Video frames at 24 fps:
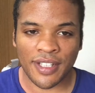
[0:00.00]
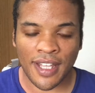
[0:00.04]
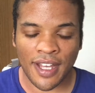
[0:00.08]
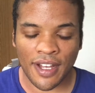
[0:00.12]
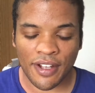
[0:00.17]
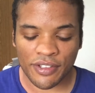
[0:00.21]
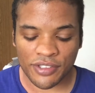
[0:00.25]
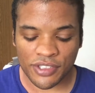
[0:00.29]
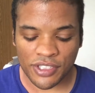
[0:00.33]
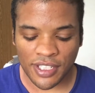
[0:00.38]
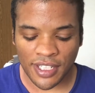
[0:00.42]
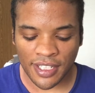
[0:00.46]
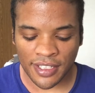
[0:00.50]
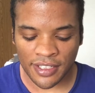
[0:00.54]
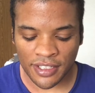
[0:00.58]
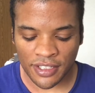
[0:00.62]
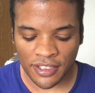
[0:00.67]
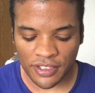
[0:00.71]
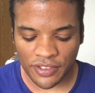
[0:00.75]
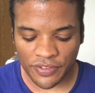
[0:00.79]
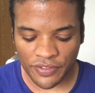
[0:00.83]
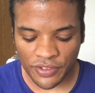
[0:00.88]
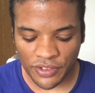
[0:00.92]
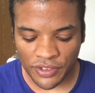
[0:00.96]
that was kind of
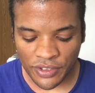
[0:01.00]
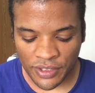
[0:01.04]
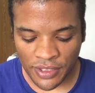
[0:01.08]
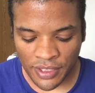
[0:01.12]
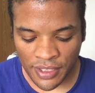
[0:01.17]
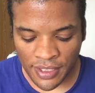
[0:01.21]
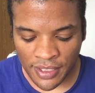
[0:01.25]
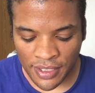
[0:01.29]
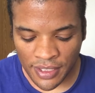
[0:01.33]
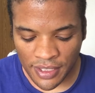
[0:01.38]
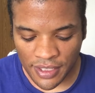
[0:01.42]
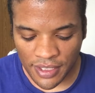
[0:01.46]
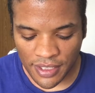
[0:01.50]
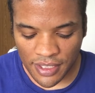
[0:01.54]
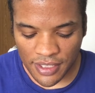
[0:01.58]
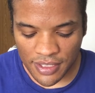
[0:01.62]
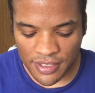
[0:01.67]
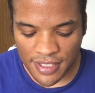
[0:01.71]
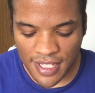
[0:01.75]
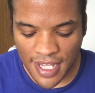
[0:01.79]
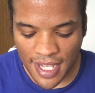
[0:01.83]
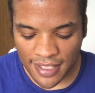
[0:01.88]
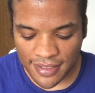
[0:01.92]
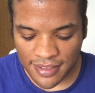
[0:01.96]
useful.
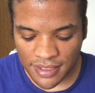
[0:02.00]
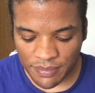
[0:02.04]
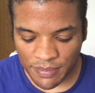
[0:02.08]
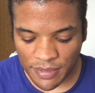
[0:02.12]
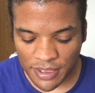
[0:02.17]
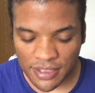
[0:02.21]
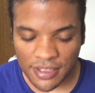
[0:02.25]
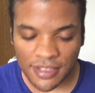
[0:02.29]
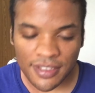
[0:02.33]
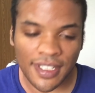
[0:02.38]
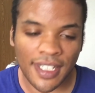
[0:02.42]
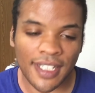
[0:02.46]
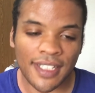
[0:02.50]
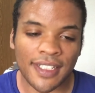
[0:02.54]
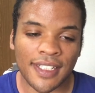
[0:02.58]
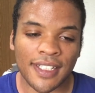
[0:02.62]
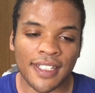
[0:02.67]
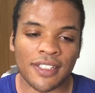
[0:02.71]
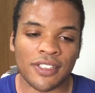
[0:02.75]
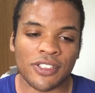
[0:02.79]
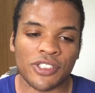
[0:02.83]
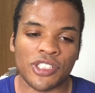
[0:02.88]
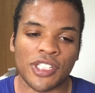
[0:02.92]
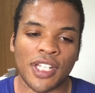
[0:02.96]
Next,
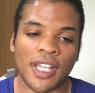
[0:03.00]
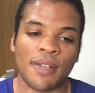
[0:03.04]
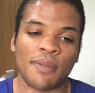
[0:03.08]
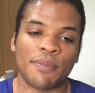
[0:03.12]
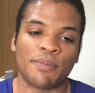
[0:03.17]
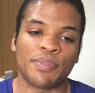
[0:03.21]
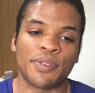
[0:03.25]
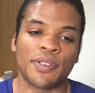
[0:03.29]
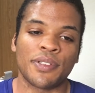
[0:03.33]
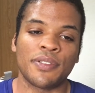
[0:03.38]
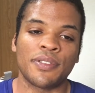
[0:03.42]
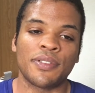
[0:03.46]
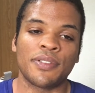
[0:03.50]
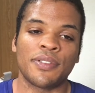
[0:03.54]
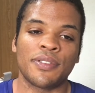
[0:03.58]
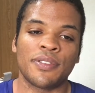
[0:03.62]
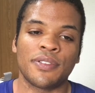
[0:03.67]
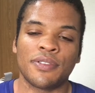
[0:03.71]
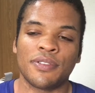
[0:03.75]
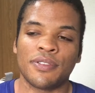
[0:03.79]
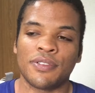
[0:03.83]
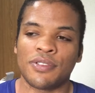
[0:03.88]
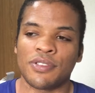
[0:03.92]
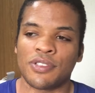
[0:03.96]
miscellaneous:
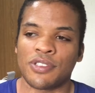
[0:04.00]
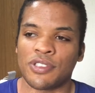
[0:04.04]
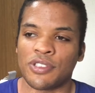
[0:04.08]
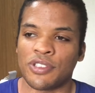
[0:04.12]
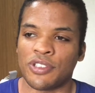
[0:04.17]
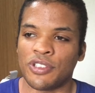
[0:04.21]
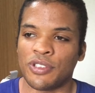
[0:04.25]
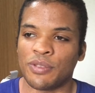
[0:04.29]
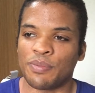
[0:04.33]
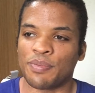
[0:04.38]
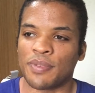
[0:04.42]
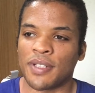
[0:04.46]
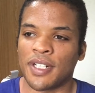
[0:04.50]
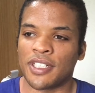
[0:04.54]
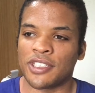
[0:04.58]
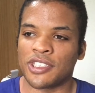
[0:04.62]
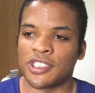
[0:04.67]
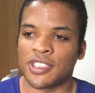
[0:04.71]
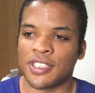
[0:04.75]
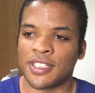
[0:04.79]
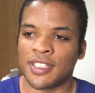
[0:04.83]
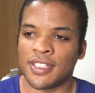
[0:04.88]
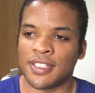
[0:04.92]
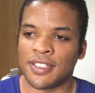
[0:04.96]
shampoos,
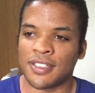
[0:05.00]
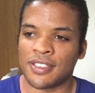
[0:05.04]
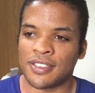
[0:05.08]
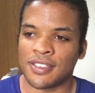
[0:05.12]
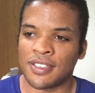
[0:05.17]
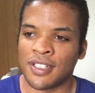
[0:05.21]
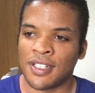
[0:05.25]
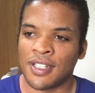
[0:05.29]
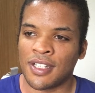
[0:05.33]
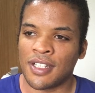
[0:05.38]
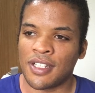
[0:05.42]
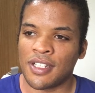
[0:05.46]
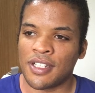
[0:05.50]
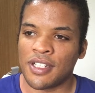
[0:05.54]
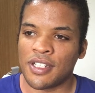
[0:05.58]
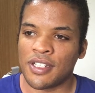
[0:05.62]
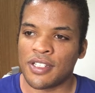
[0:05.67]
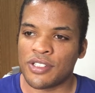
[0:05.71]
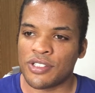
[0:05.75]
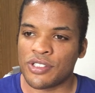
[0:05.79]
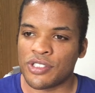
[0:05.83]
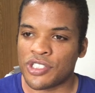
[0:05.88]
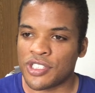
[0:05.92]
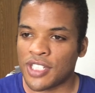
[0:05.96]
toothbrushes,
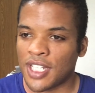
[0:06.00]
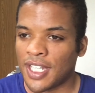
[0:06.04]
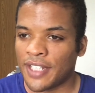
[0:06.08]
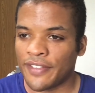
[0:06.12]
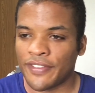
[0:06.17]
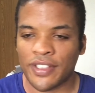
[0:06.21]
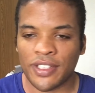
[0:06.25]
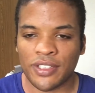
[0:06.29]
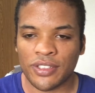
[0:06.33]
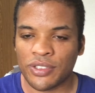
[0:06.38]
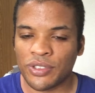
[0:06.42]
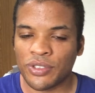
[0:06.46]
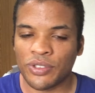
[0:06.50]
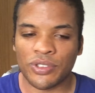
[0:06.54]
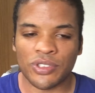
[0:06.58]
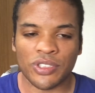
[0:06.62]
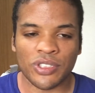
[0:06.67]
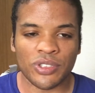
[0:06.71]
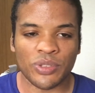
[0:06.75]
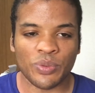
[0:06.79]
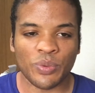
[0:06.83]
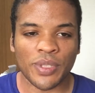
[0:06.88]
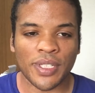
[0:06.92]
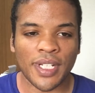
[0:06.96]
shaving tools.
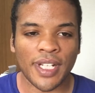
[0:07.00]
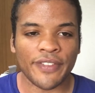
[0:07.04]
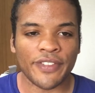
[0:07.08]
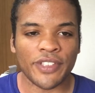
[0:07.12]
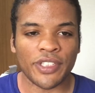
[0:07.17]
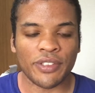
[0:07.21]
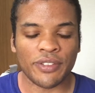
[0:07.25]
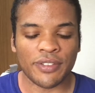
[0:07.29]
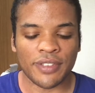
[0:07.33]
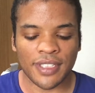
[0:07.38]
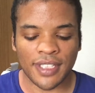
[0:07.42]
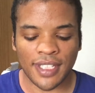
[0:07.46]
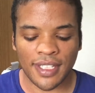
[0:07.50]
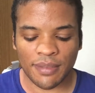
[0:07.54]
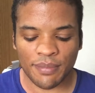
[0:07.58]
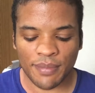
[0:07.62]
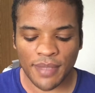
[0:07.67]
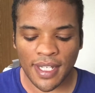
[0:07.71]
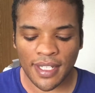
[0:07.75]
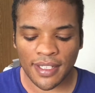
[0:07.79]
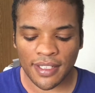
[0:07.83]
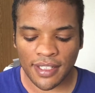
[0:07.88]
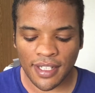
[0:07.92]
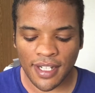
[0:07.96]
Just whatever you need
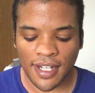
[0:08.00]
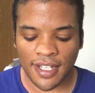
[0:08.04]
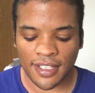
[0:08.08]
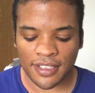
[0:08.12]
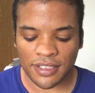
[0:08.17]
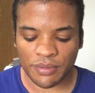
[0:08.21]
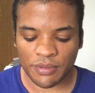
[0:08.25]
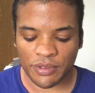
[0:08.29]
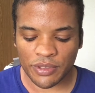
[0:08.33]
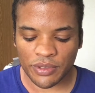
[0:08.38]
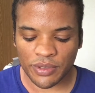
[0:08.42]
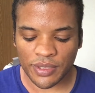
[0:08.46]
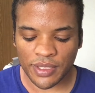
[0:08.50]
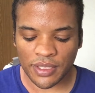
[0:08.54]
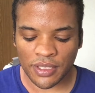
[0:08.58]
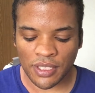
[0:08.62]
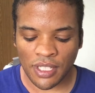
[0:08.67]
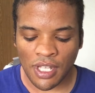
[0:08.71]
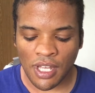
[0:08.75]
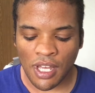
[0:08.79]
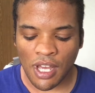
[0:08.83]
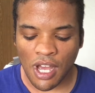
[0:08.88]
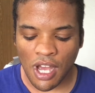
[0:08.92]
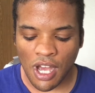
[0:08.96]
might cost
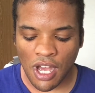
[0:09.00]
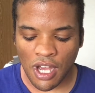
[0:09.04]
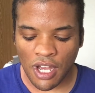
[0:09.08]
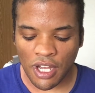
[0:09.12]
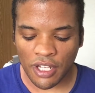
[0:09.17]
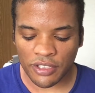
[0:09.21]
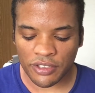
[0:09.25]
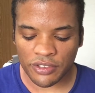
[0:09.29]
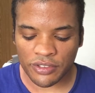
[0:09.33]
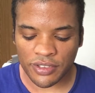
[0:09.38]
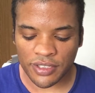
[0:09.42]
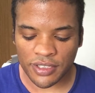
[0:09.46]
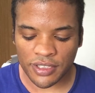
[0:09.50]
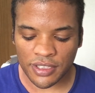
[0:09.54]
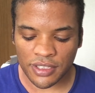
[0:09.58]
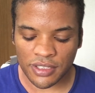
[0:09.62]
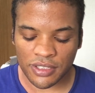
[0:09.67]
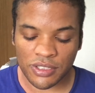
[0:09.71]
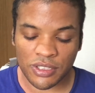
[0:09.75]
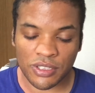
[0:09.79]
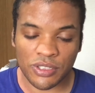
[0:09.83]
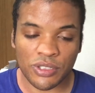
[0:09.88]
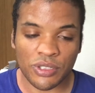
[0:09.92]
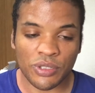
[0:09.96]
between
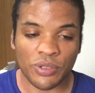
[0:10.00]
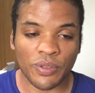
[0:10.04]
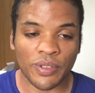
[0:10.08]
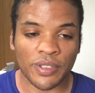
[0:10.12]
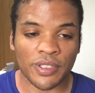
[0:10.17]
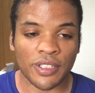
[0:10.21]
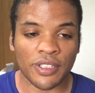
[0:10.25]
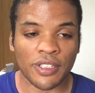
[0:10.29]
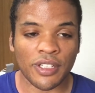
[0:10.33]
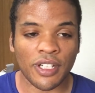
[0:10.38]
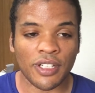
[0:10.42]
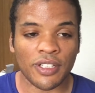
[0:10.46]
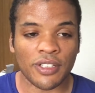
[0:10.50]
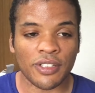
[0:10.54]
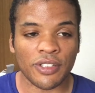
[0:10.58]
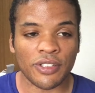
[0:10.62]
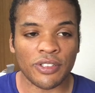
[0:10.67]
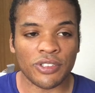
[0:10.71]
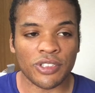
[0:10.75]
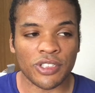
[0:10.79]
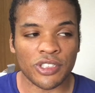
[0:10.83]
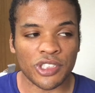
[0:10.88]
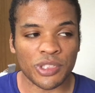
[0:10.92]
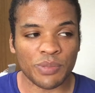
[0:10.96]
$100 to
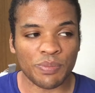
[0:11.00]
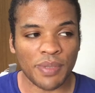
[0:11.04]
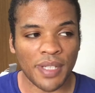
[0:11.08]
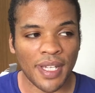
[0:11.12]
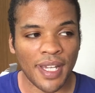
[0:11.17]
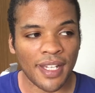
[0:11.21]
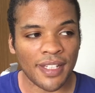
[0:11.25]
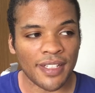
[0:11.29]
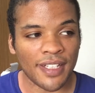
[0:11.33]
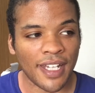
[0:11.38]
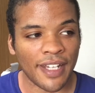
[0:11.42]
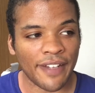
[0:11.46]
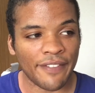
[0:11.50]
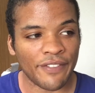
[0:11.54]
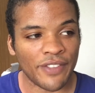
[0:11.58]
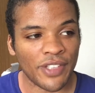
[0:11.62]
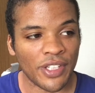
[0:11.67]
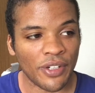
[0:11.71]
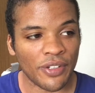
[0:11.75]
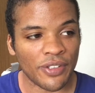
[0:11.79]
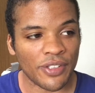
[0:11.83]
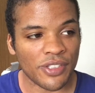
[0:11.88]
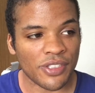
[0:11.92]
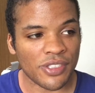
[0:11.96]
$200. In Japan, I've
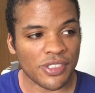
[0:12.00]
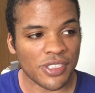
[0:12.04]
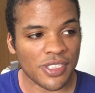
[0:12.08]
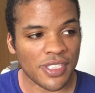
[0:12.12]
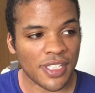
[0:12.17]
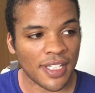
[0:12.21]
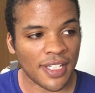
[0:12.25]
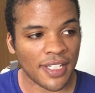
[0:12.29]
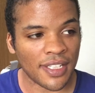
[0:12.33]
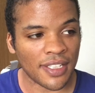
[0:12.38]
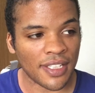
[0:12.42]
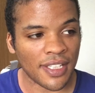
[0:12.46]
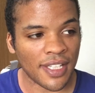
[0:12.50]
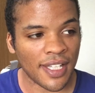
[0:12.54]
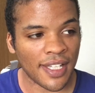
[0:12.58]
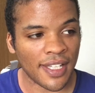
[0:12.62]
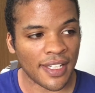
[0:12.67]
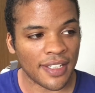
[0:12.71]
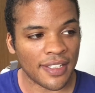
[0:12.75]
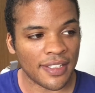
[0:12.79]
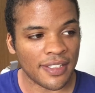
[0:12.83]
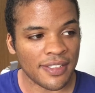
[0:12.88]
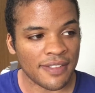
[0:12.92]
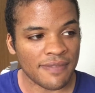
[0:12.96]
noticed that
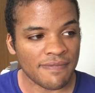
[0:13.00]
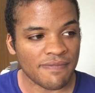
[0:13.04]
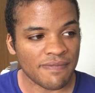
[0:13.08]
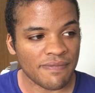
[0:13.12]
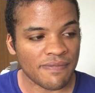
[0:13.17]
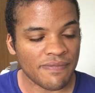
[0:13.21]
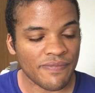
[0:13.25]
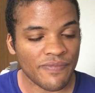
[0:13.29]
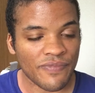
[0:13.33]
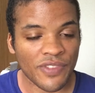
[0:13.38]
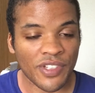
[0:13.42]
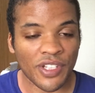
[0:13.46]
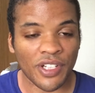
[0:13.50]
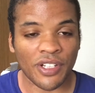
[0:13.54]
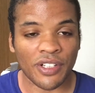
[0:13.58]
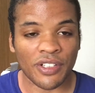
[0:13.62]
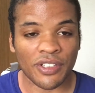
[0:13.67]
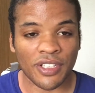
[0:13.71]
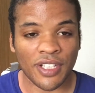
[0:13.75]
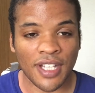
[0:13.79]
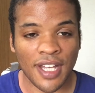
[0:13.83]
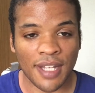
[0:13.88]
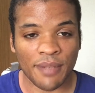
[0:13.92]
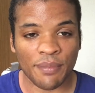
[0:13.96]
like they're a
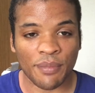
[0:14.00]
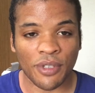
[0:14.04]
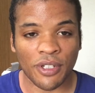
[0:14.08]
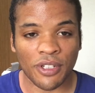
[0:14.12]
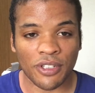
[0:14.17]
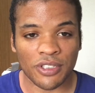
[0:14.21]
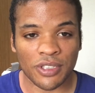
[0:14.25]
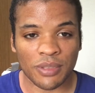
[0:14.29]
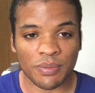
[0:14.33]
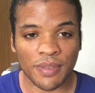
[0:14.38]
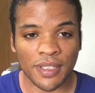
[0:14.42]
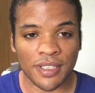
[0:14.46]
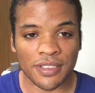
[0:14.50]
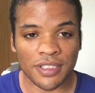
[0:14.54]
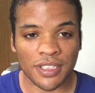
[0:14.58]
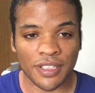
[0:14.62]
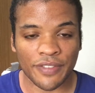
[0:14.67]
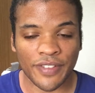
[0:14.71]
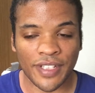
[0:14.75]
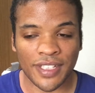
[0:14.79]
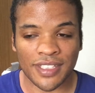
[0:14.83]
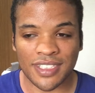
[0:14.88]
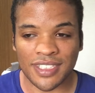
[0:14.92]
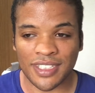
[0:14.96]
lot more
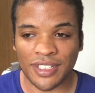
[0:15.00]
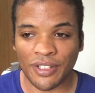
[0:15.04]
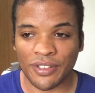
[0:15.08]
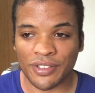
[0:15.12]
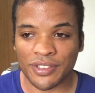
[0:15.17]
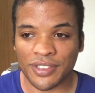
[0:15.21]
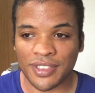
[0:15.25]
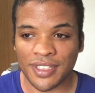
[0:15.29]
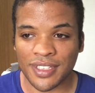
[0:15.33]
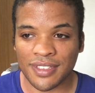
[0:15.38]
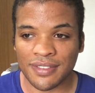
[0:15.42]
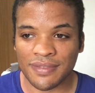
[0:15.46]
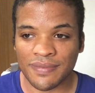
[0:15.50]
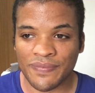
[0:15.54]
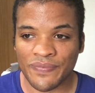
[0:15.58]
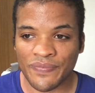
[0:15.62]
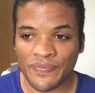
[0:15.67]
expensive. Like deodorant,